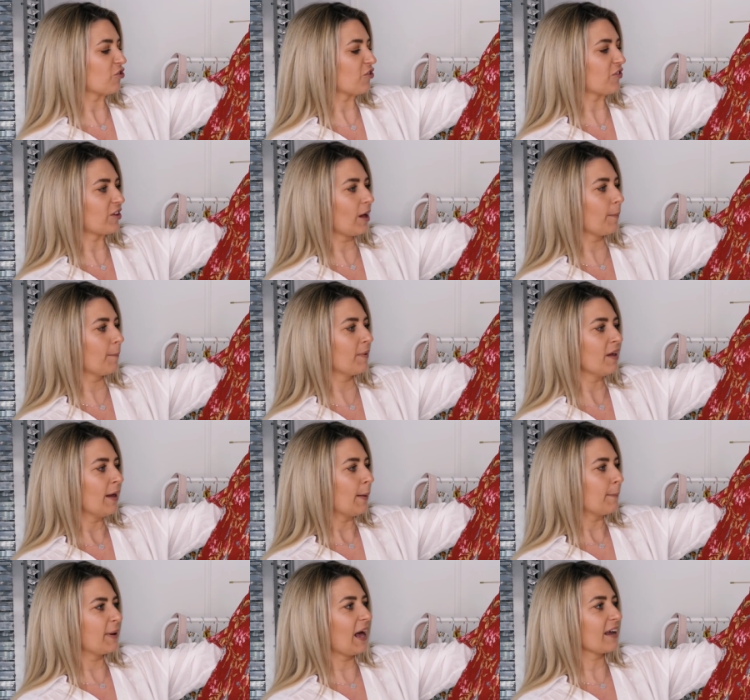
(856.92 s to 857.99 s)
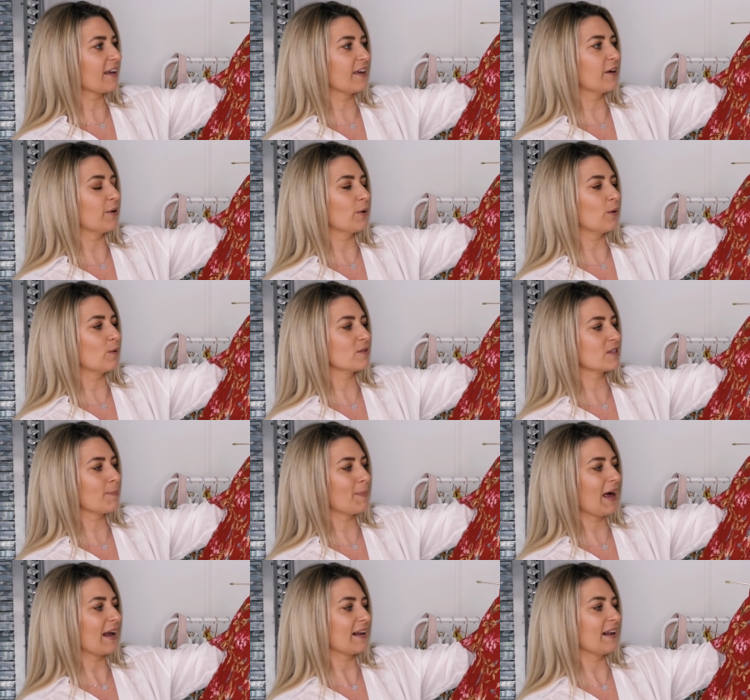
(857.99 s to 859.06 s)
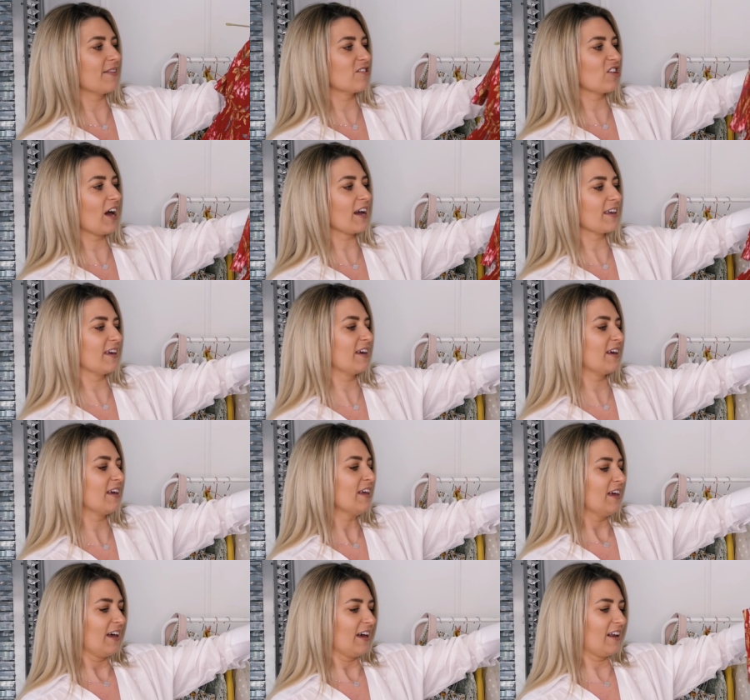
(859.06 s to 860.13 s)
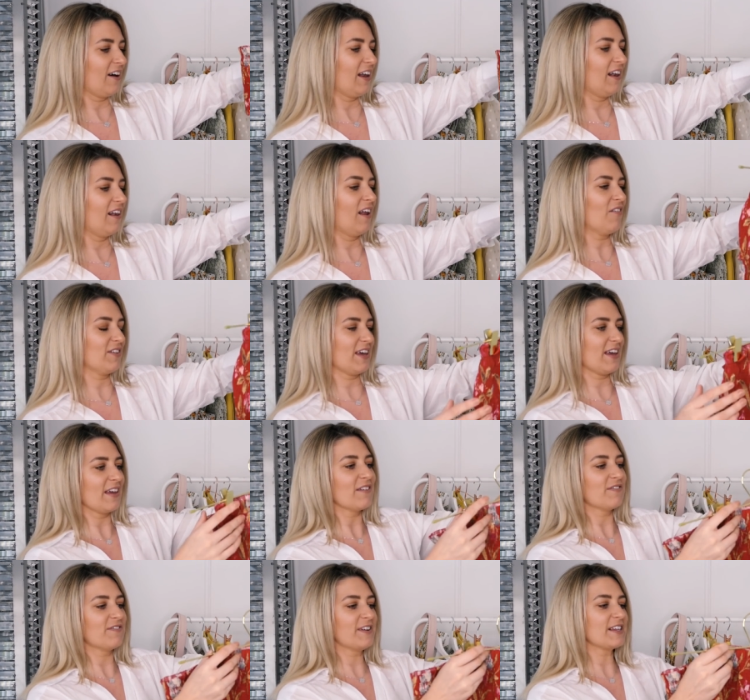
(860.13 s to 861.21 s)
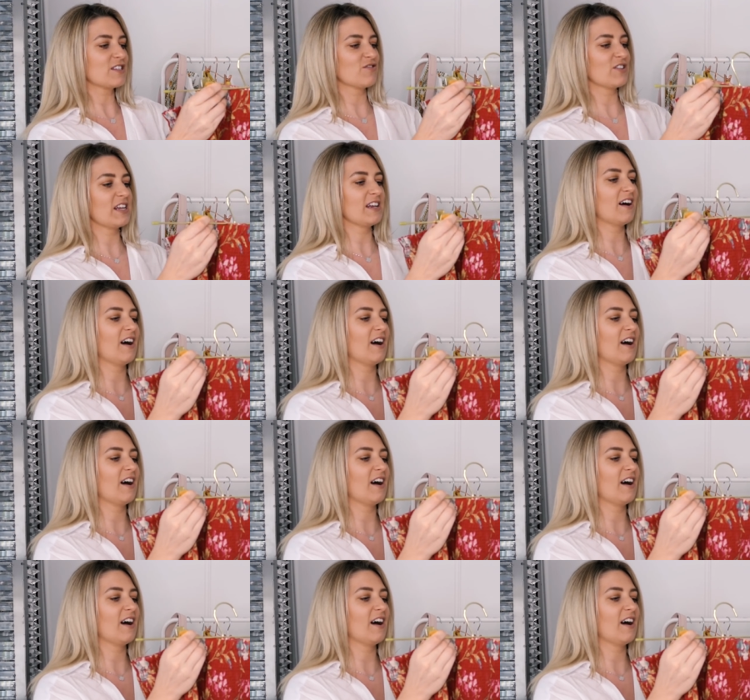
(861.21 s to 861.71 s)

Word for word: just some black heels, the black leather jacket, and I love it. It fits really